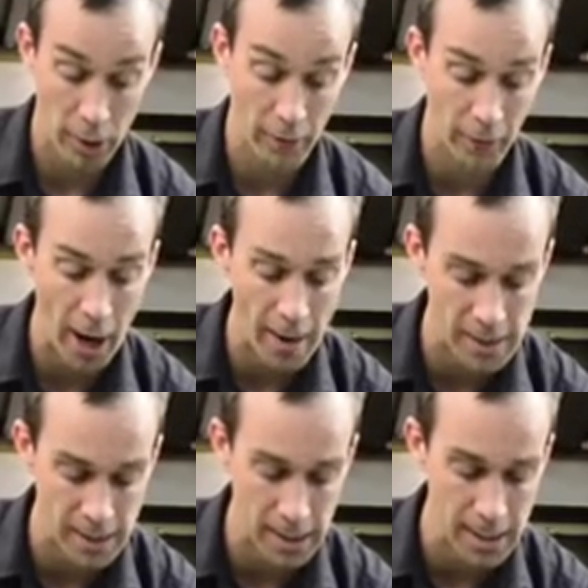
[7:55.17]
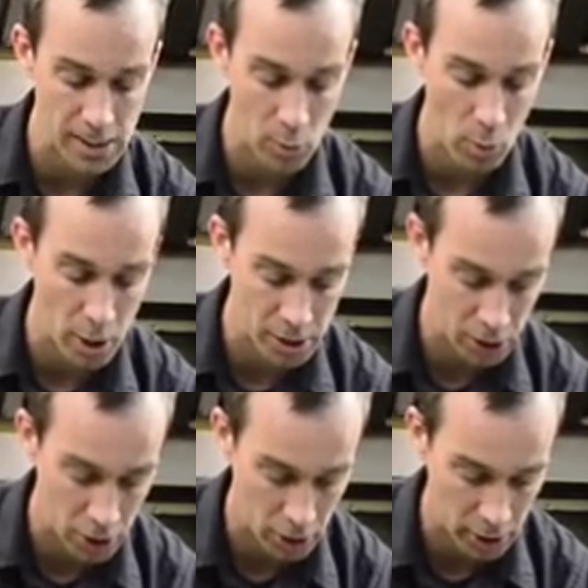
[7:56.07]
going to fry this again, so we want it
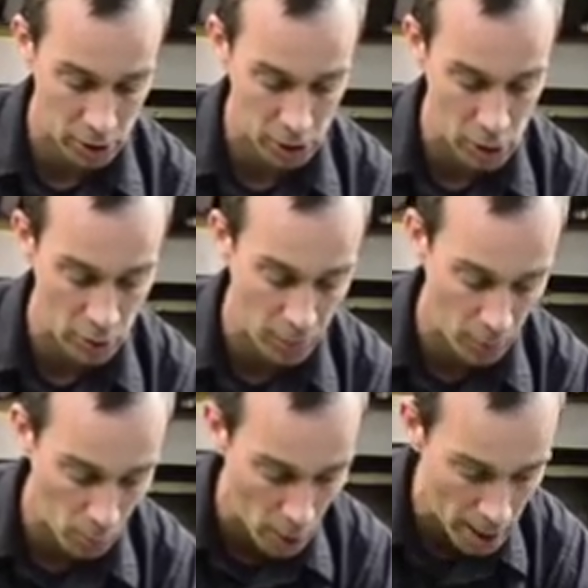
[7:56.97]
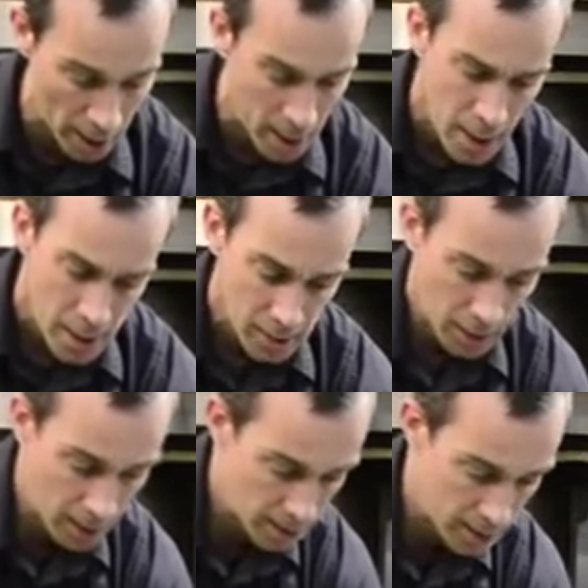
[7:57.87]
to cook in the uniform way. So
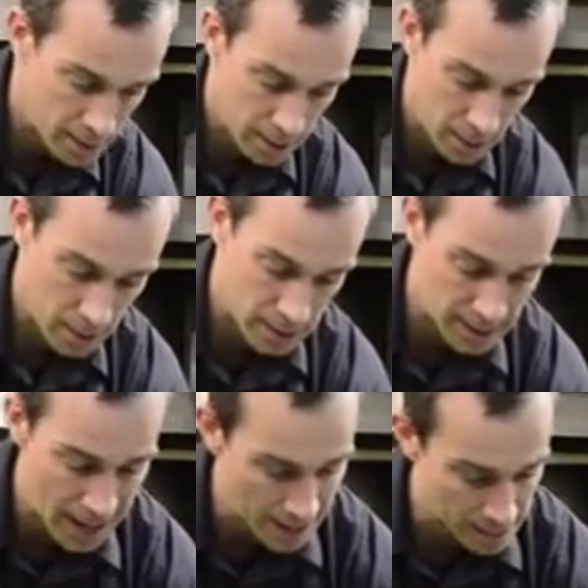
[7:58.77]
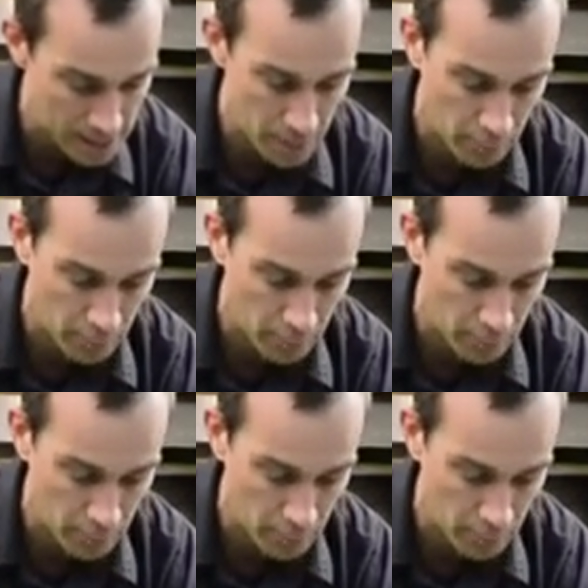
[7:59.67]
kind of the exact same